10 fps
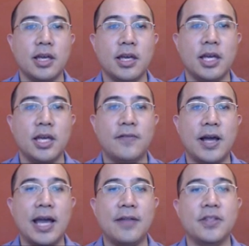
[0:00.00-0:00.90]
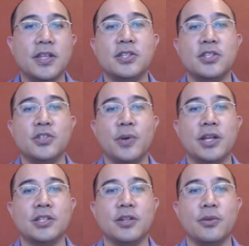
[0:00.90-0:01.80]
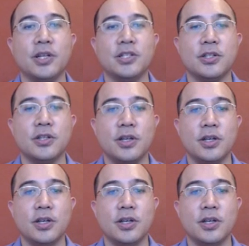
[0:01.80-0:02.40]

if I had this situation in which